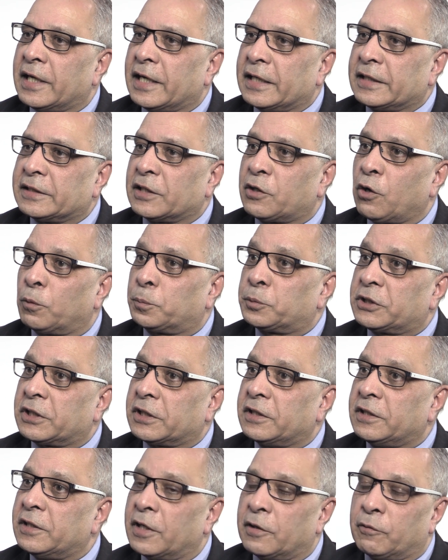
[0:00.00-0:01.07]
is an
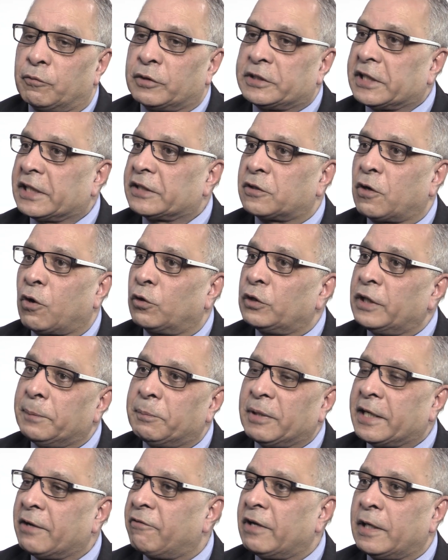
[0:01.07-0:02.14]
option which has only
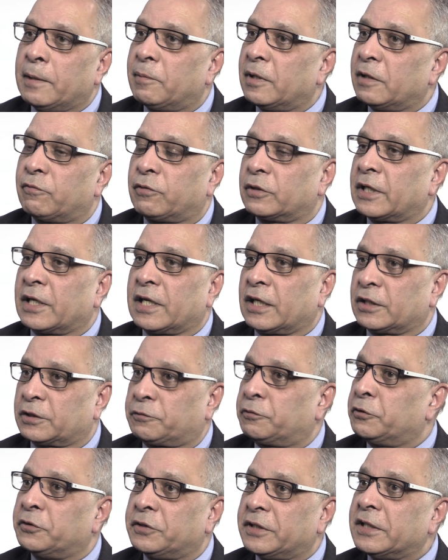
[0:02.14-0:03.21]
been available for the last
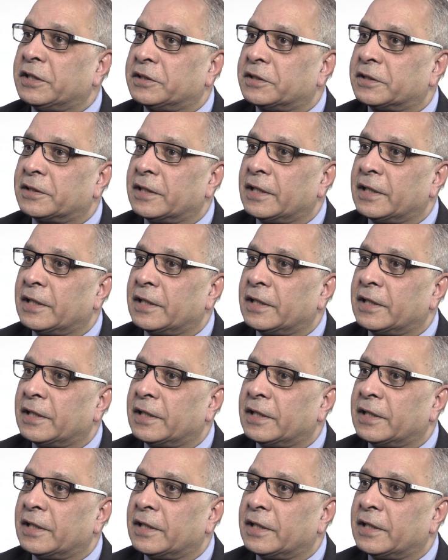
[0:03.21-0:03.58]
few years,